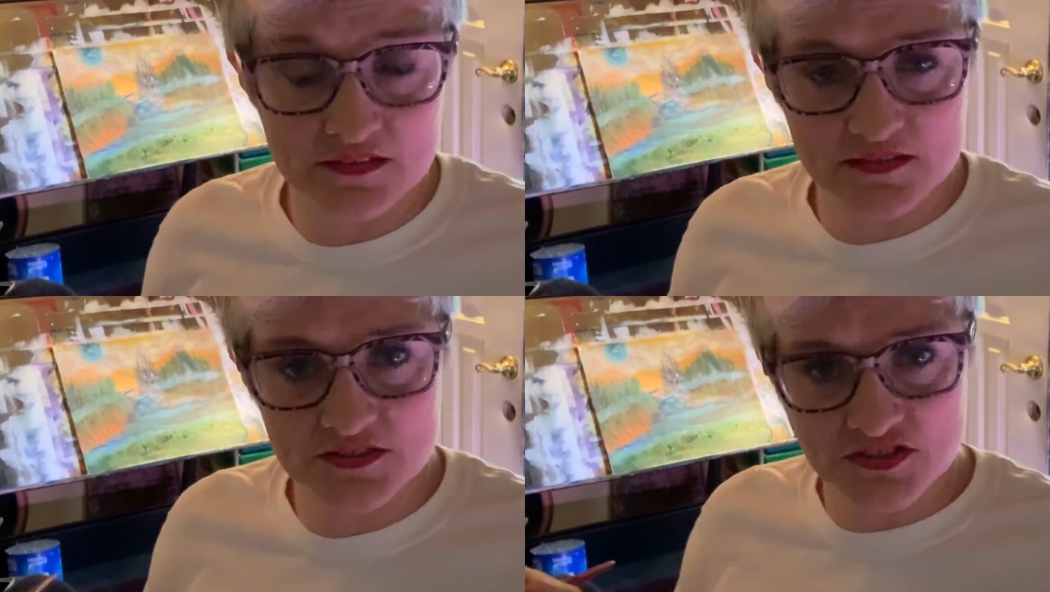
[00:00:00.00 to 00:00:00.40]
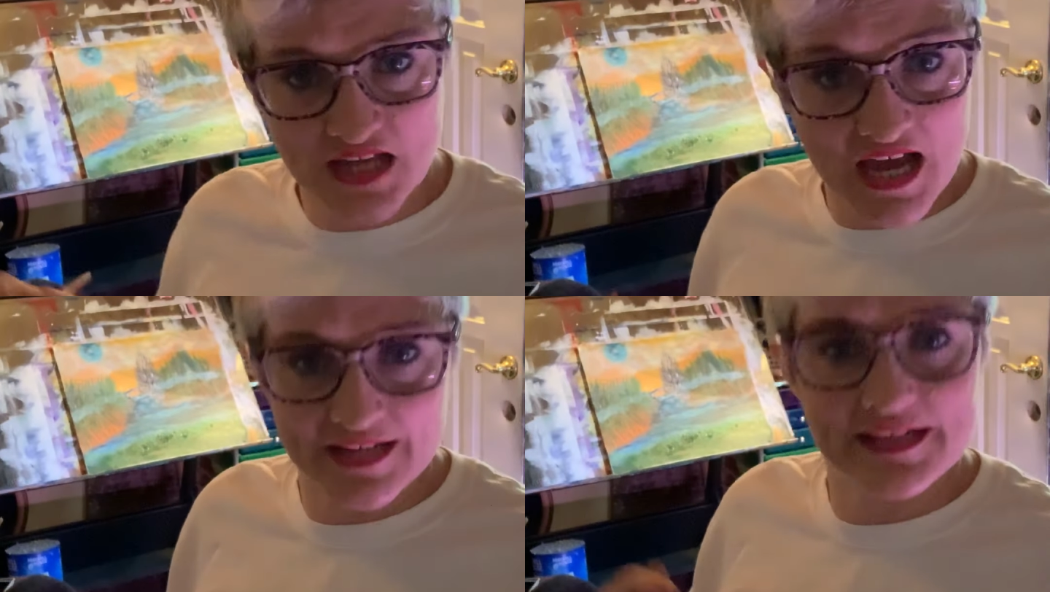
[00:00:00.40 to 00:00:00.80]
That's just the
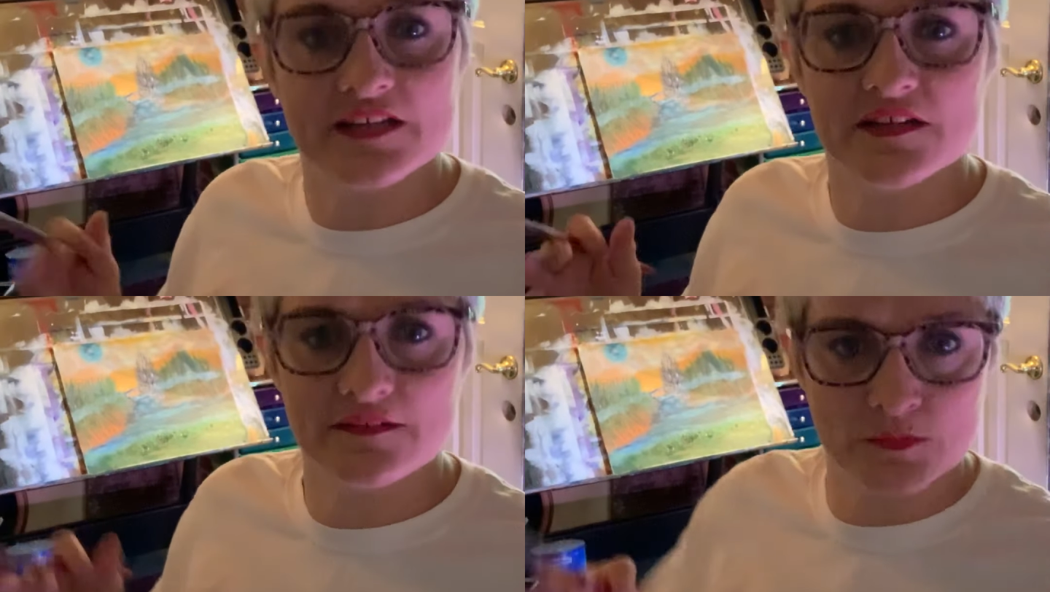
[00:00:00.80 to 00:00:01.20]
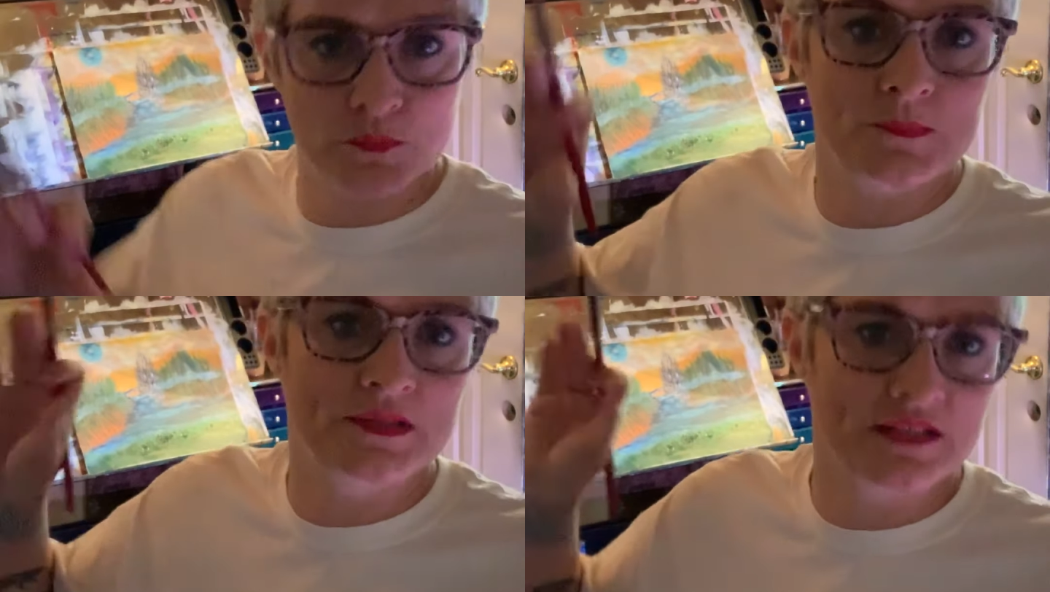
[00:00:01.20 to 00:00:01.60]
idea of a
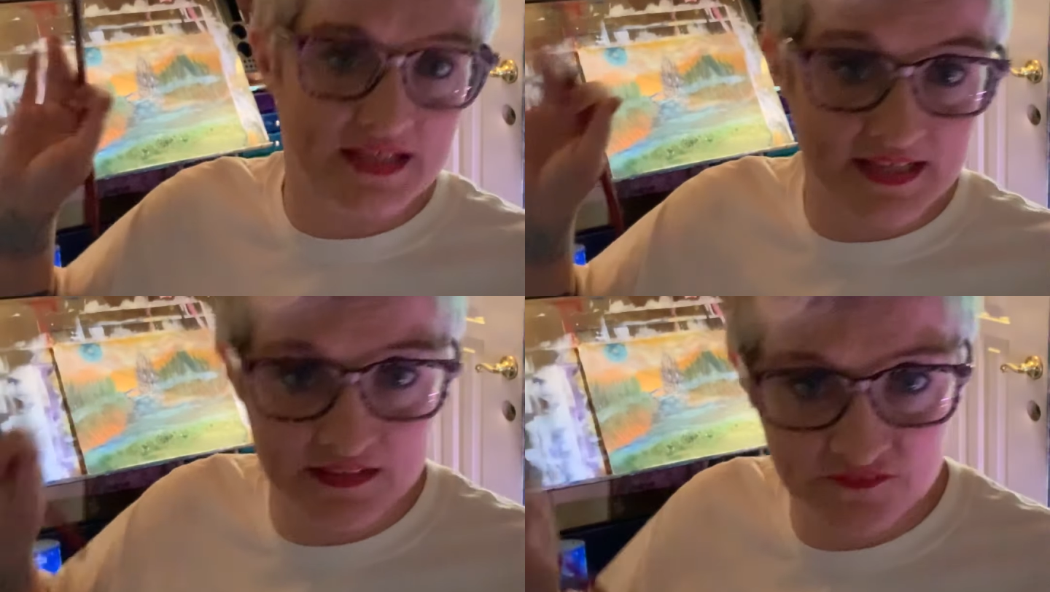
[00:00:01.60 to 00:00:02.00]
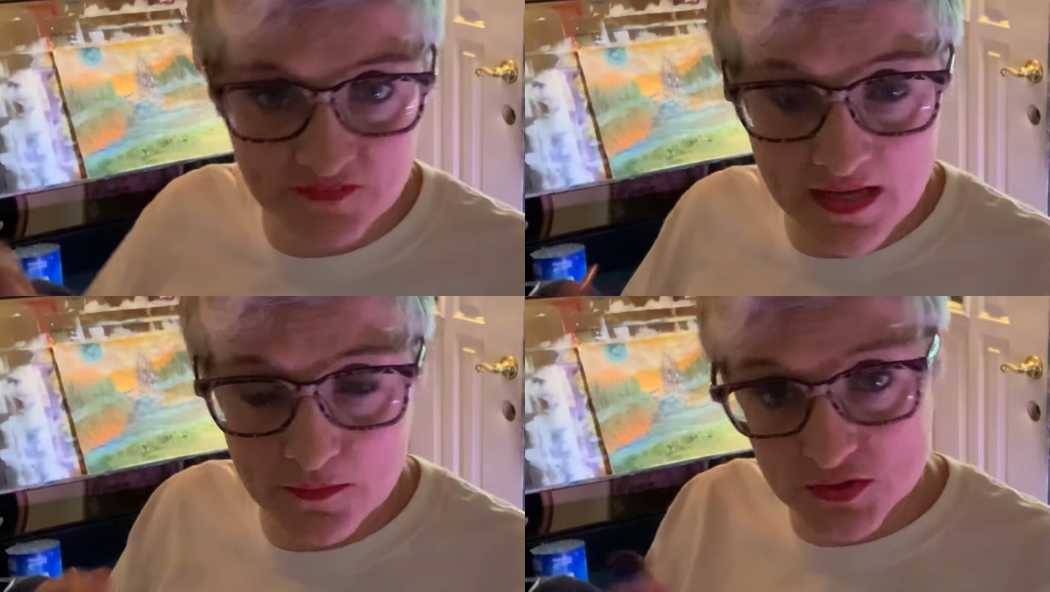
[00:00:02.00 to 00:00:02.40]
woman laying in the
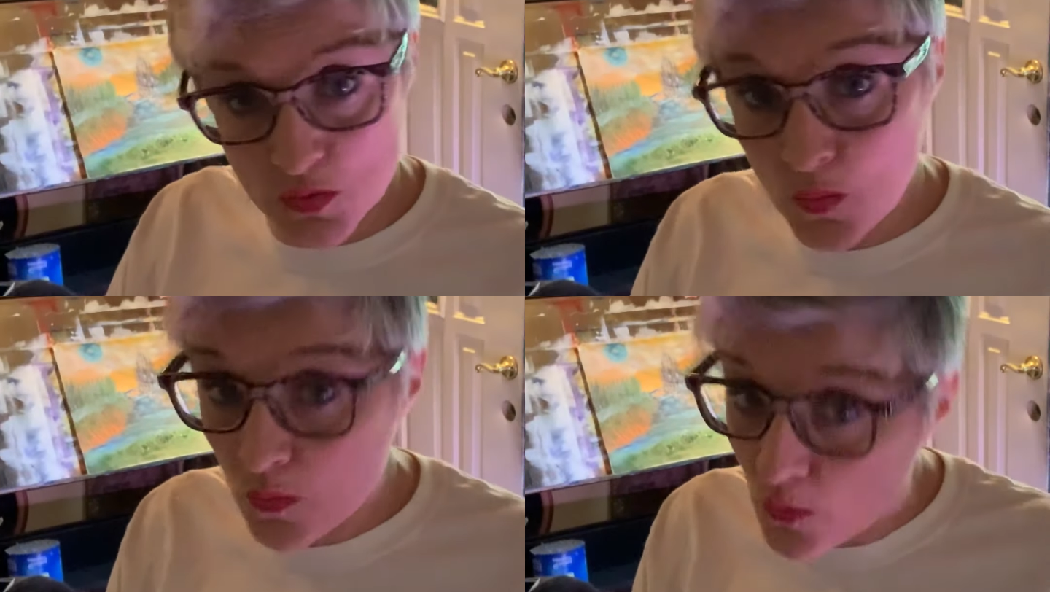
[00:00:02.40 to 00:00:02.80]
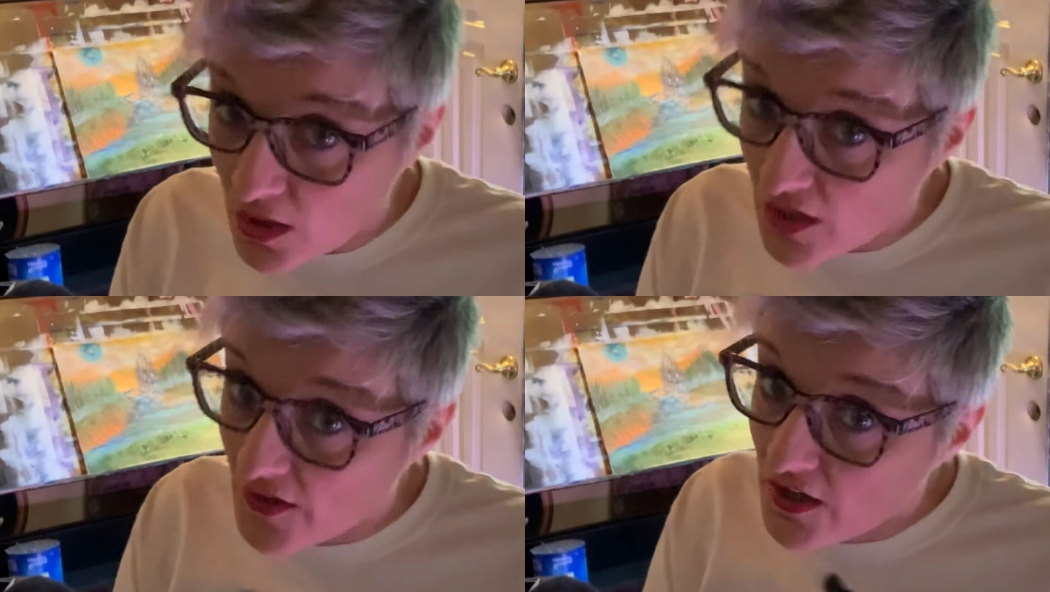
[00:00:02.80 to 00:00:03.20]
flowers,
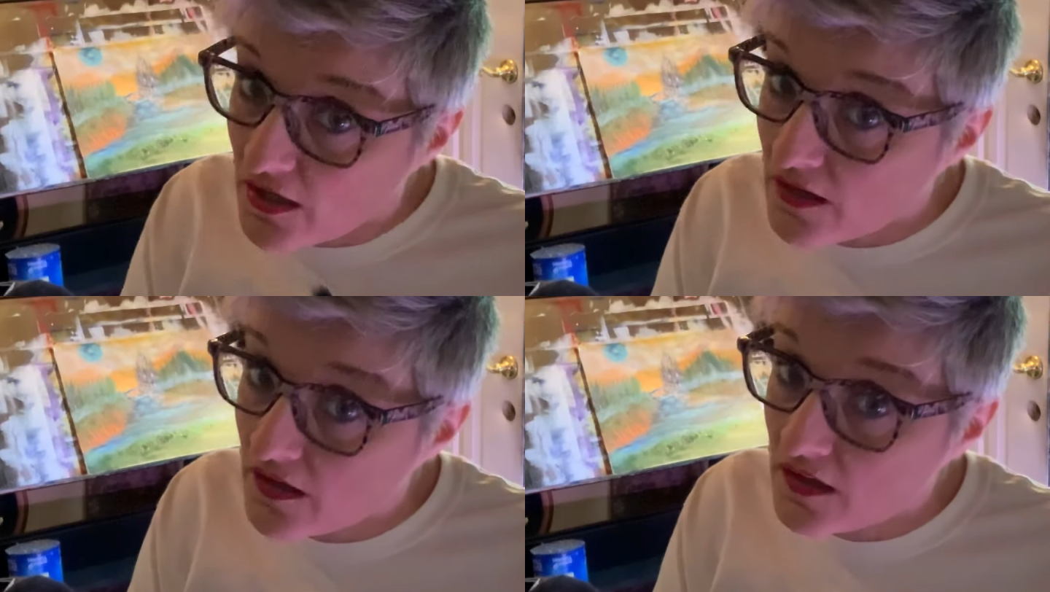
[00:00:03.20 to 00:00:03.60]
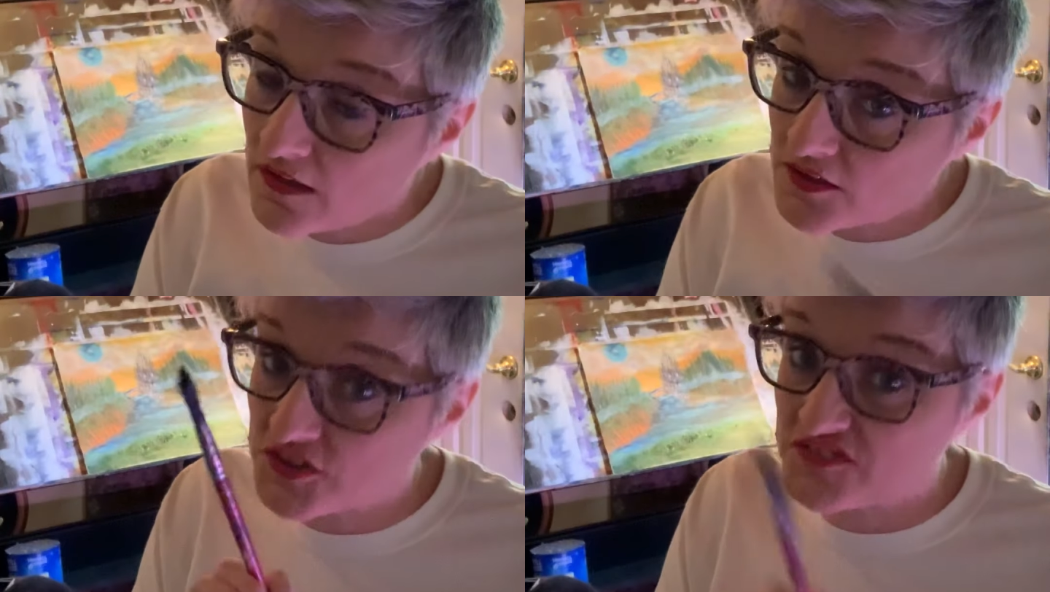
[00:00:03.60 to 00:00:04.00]
or
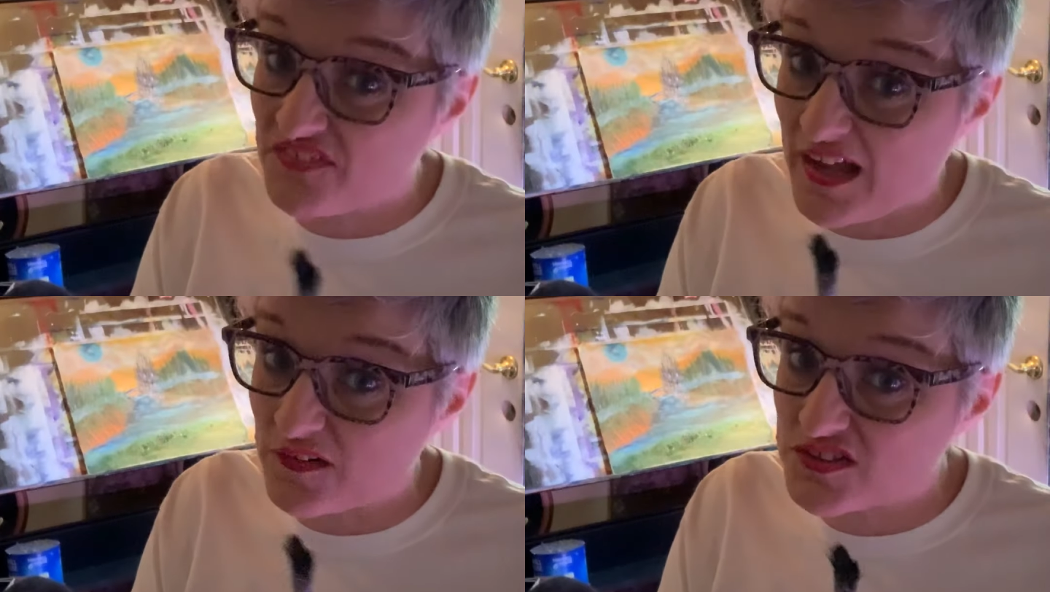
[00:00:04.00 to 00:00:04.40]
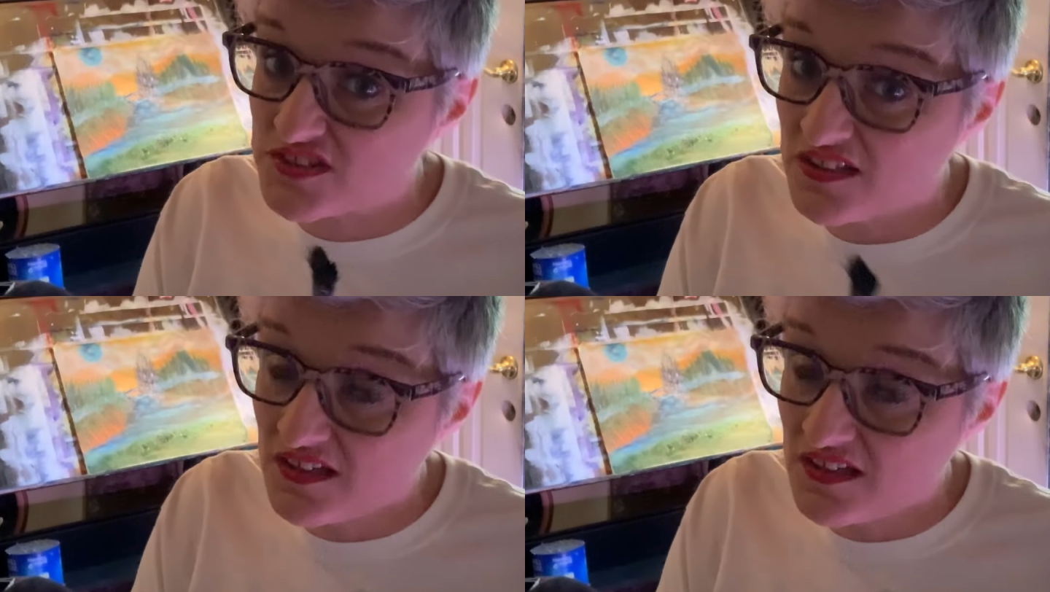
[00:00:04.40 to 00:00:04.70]
just flowers,